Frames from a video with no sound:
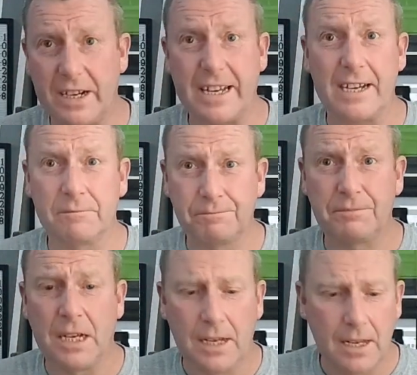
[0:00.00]
Yeah,
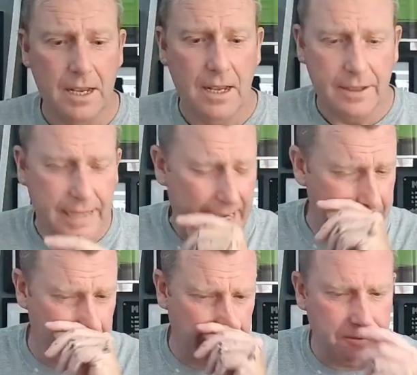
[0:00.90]
that
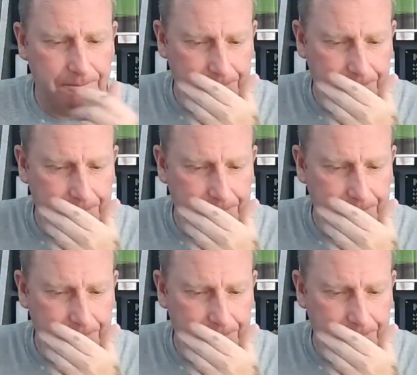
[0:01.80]
is good.